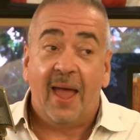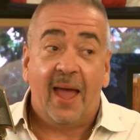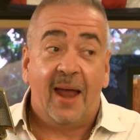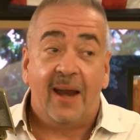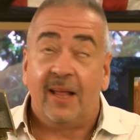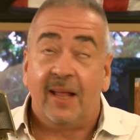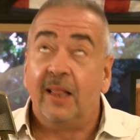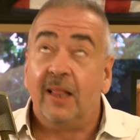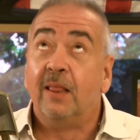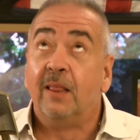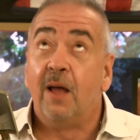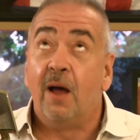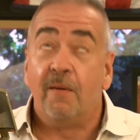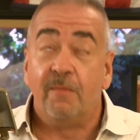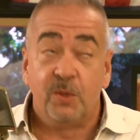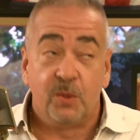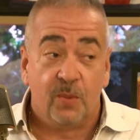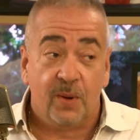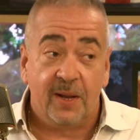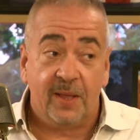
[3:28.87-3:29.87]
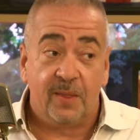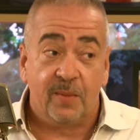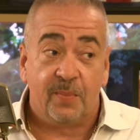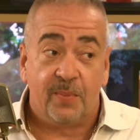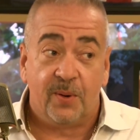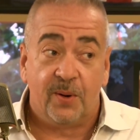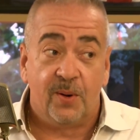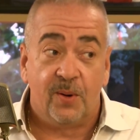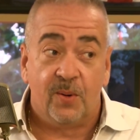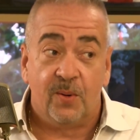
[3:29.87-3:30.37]
And he loves Winnie the
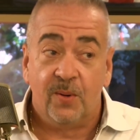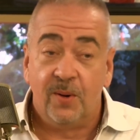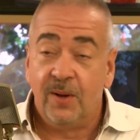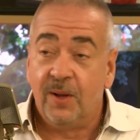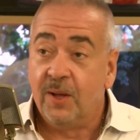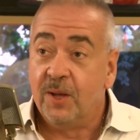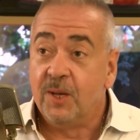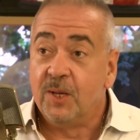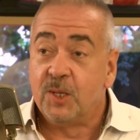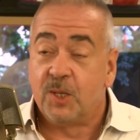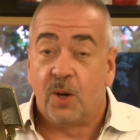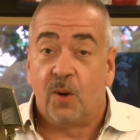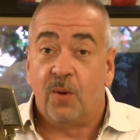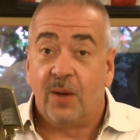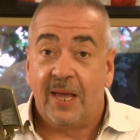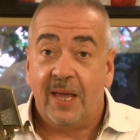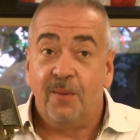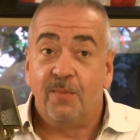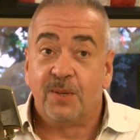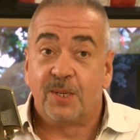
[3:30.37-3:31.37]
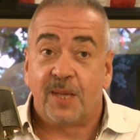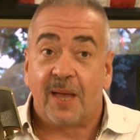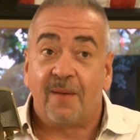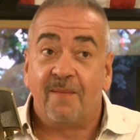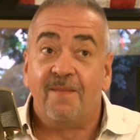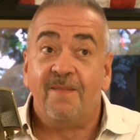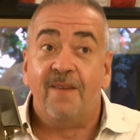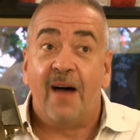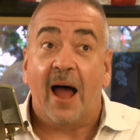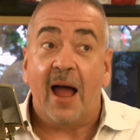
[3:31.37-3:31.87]
Pooh. So he was like
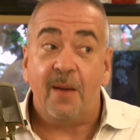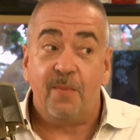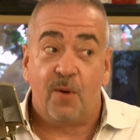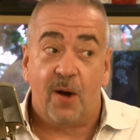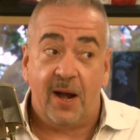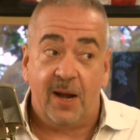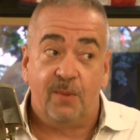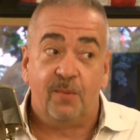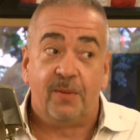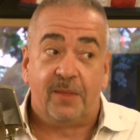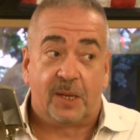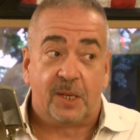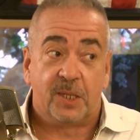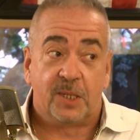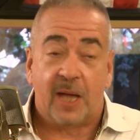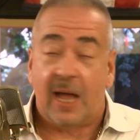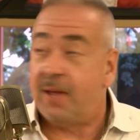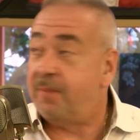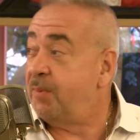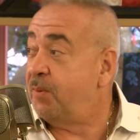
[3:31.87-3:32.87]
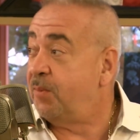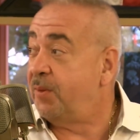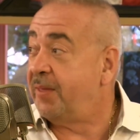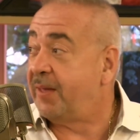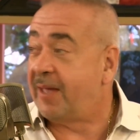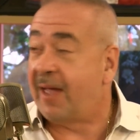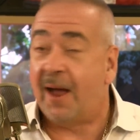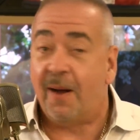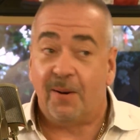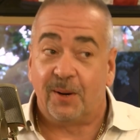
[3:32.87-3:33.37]
vibrating with excitement when the
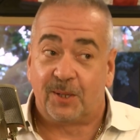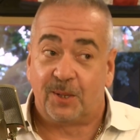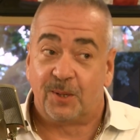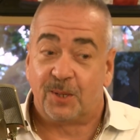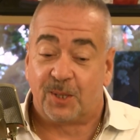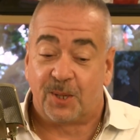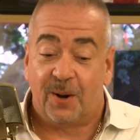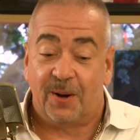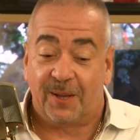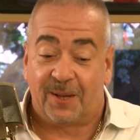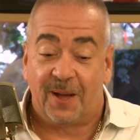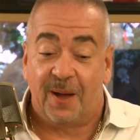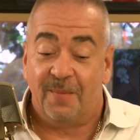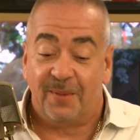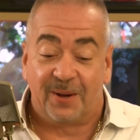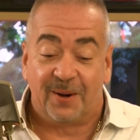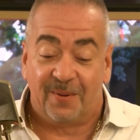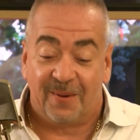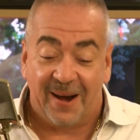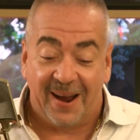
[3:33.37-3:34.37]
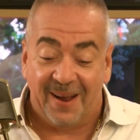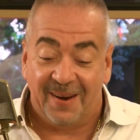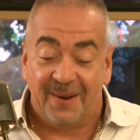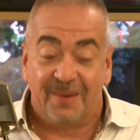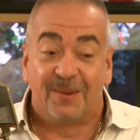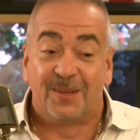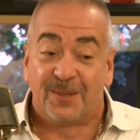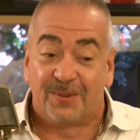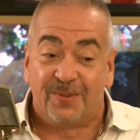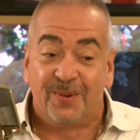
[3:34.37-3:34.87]
characters started coming around. It
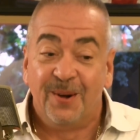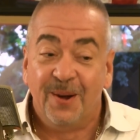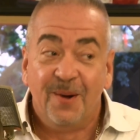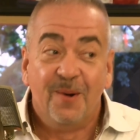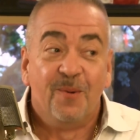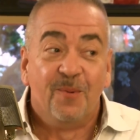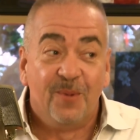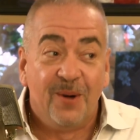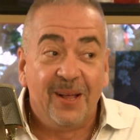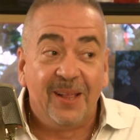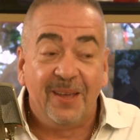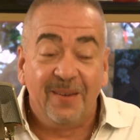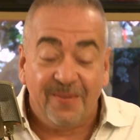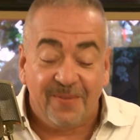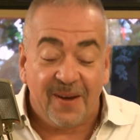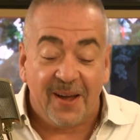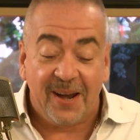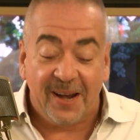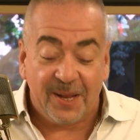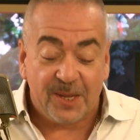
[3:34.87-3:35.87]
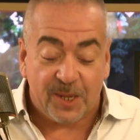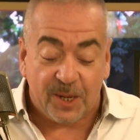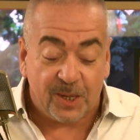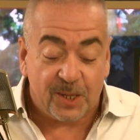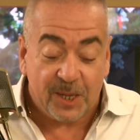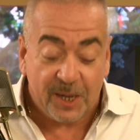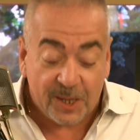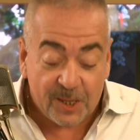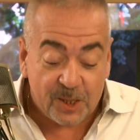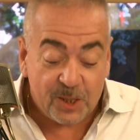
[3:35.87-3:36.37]
was really funny to see
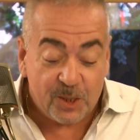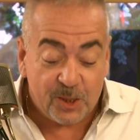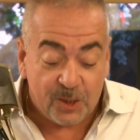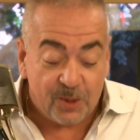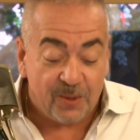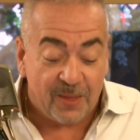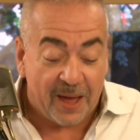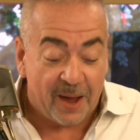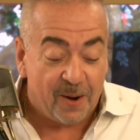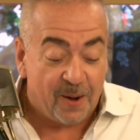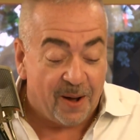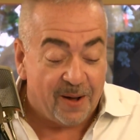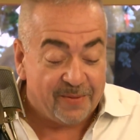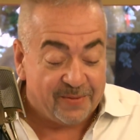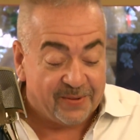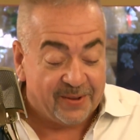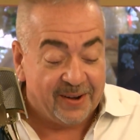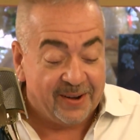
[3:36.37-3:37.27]
because he doesn't do that often.